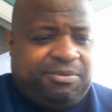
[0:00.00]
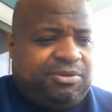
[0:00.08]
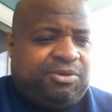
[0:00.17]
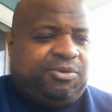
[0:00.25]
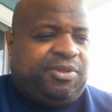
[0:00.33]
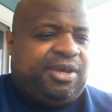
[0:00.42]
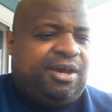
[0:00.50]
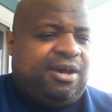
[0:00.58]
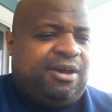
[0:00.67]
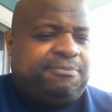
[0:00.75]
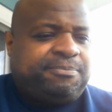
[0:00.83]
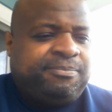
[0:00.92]
We don't know who they
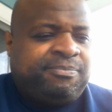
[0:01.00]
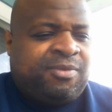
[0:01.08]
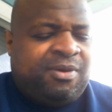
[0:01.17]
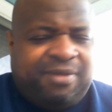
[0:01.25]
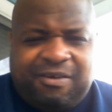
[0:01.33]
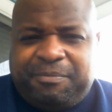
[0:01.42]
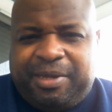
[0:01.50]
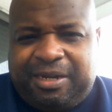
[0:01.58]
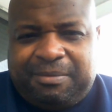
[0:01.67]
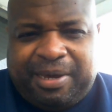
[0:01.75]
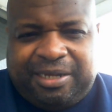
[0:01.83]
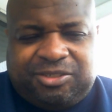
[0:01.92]
are. Never met
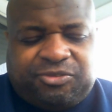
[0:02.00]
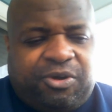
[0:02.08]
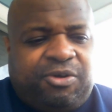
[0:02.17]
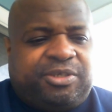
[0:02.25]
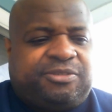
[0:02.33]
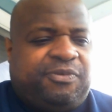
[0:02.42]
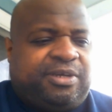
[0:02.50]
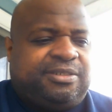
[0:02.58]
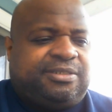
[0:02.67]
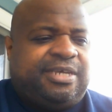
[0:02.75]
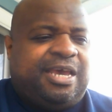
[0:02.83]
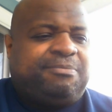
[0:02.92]
anybody as strong as fucking
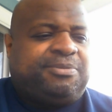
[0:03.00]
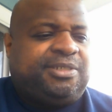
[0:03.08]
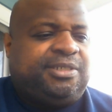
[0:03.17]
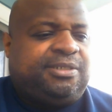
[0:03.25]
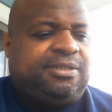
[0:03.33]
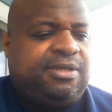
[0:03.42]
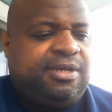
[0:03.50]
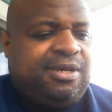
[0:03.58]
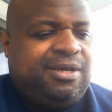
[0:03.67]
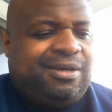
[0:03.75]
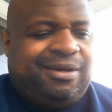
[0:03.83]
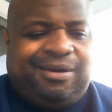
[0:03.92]
Samson.
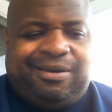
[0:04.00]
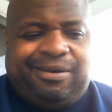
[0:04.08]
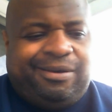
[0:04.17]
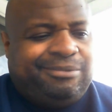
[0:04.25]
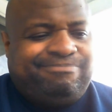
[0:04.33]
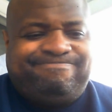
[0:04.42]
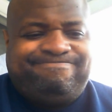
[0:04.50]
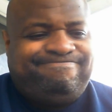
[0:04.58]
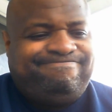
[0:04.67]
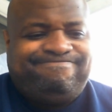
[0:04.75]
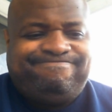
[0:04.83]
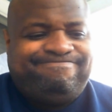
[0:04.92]
And
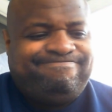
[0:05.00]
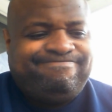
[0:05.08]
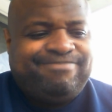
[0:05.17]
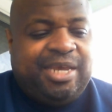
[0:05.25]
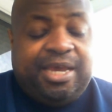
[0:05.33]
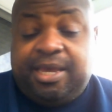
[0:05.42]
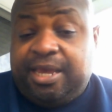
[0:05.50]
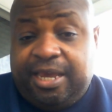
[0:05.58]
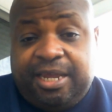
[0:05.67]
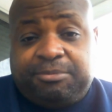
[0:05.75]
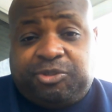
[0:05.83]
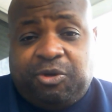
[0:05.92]

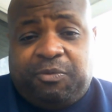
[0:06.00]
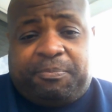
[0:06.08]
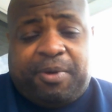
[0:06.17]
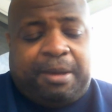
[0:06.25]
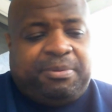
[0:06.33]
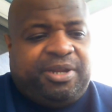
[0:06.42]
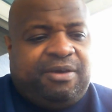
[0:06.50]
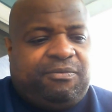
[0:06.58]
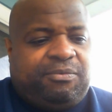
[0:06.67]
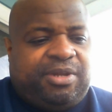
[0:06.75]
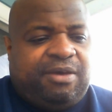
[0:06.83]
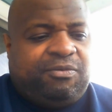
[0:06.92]
I'm sure we probably
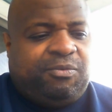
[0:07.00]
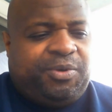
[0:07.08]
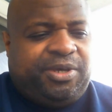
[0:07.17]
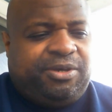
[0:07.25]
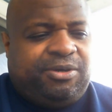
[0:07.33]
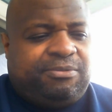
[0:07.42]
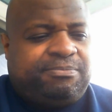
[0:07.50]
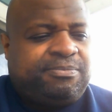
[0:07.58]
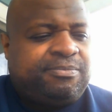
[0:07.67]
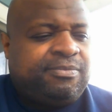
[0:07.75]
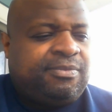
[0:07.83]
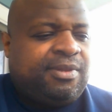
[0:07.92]
never will.
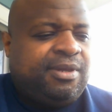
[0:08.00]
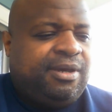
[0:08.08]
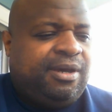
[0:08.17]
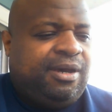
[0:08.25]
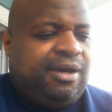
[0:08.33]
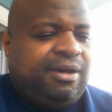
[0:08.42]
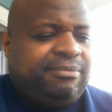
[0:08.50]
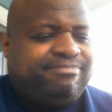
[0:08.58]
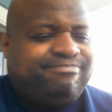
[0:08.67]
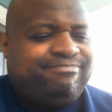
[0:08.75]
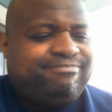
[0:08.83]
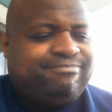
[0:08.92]

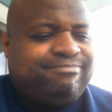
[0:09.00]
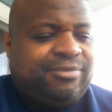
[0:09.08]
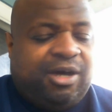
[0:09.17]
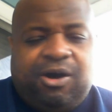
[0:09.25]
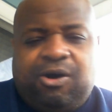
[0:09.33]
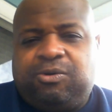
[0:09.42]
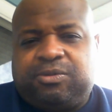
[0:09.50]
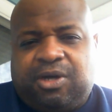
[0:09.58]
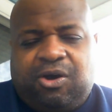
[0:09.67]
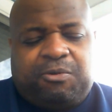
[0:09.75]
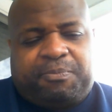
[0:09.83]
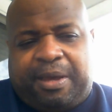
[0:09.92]
The
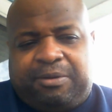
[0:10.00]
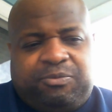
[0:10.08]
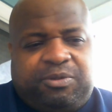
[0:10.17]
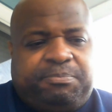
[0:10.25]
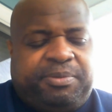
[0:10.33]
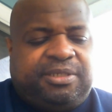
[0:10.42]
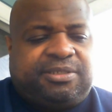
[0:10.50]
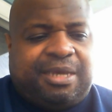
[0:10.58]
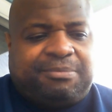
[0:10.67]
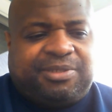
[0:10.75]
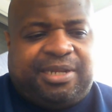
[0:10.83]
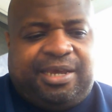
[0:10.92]
Hulk probably would have beat
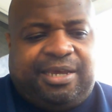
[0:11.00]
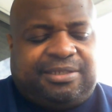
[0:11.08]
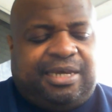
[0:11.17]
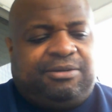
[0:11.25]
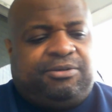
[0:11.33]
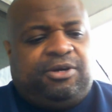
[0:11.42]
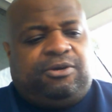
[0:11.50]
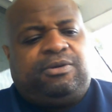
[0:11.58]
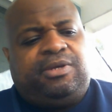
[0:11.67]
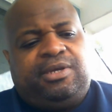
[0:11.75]
Samson ass. I don't know.